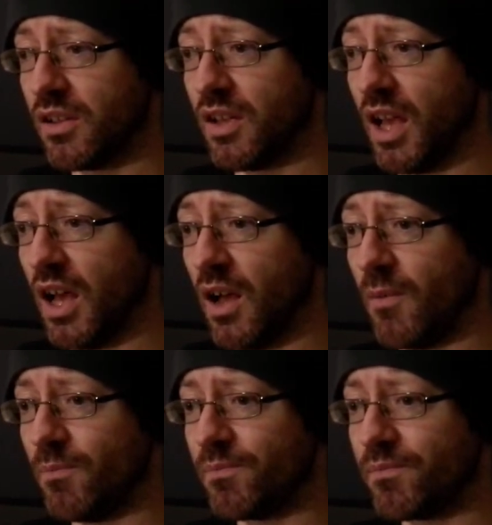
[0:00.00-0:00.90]

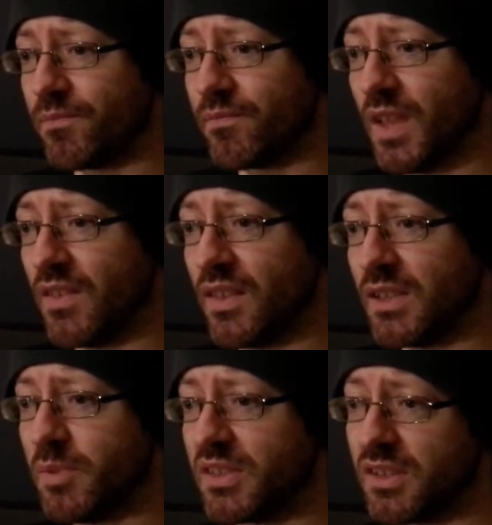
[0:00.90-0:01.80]
um, and then they
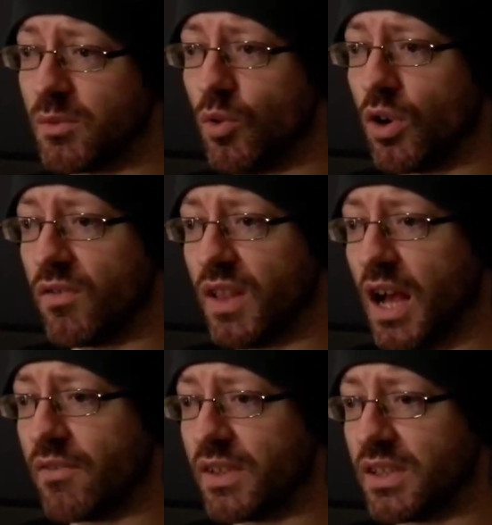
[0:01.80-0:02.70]
basically walk off
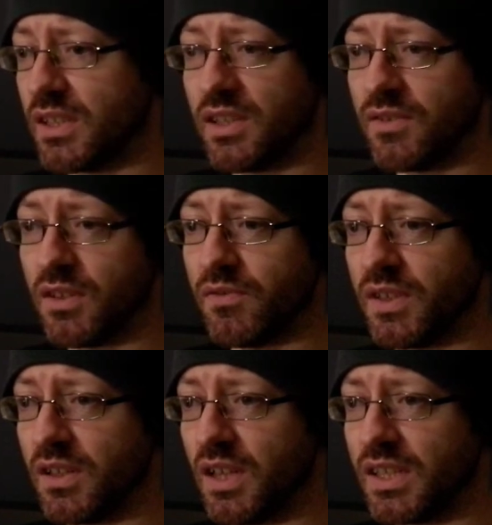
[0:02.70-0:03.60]
laughing, and he gives her the
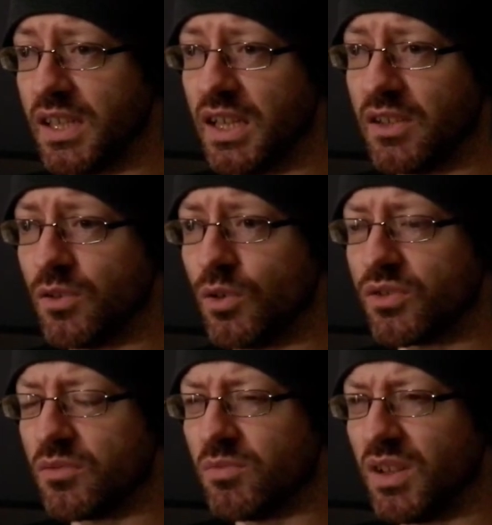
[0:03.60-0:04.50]
finger like, "Yeah, you're
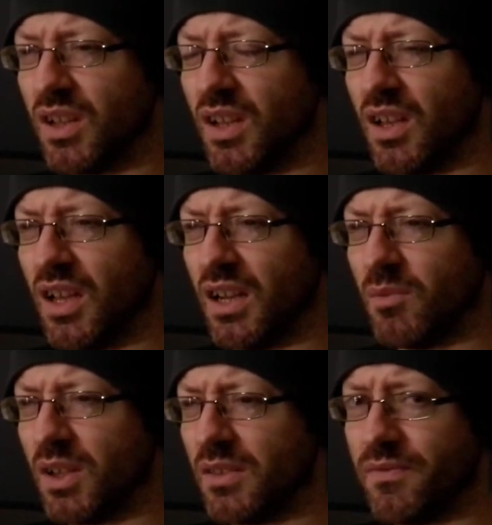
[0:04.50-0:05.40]
awesome." And I'm
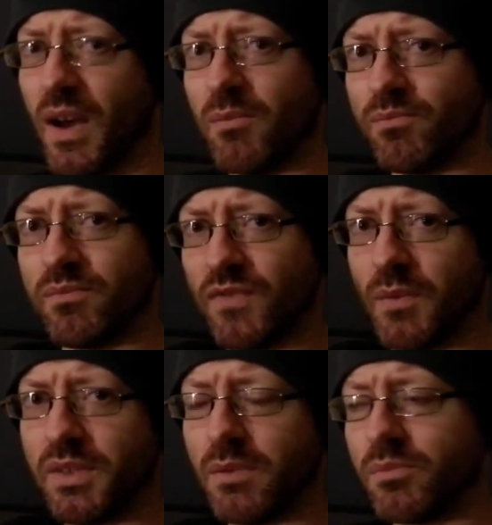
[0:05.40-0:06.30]
like, the thumb,
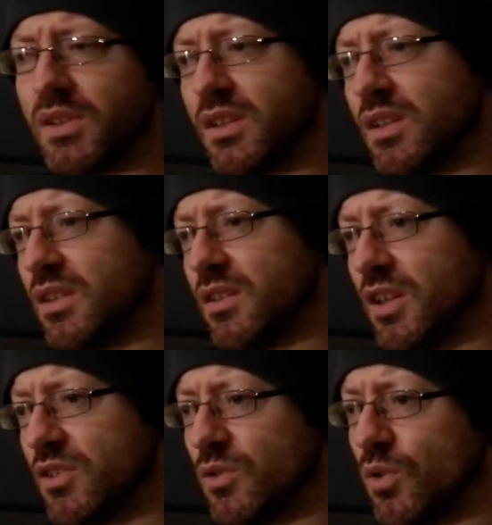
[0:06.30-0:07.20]
thumbs up,
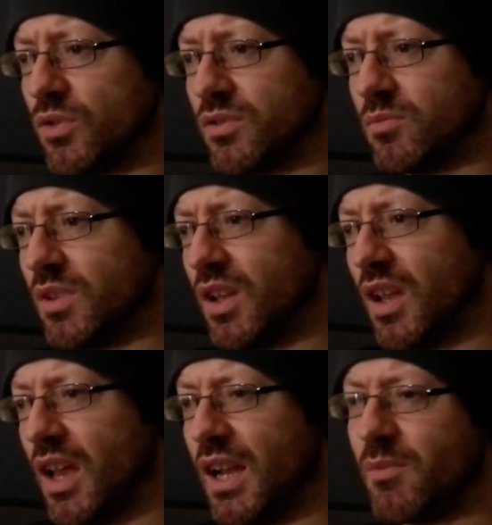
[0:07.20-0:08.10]
like you're awesome.
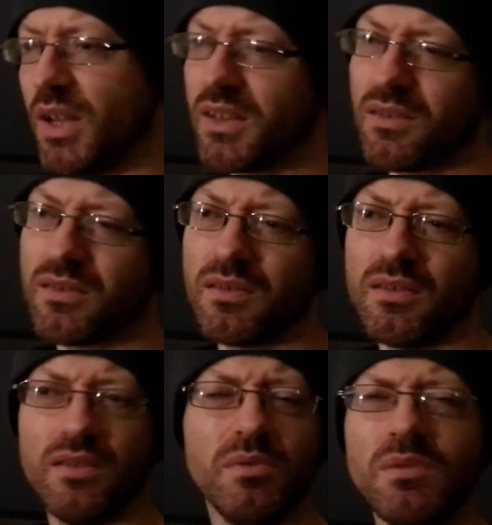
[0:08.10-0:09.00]
And I'm like,
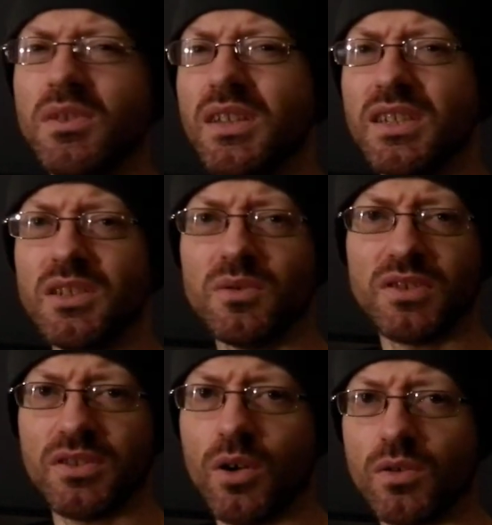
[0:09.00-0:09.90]
do we really need to
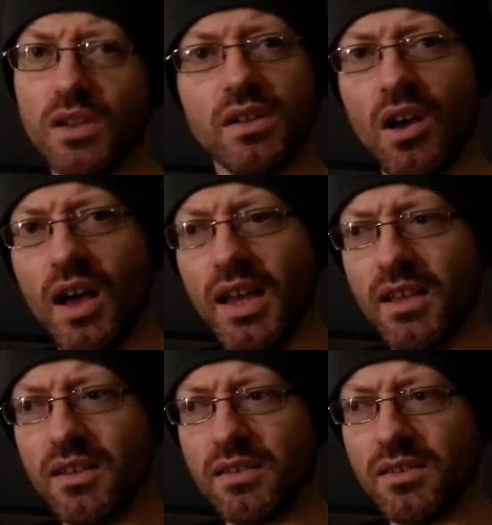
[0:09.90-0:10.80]
assault a guy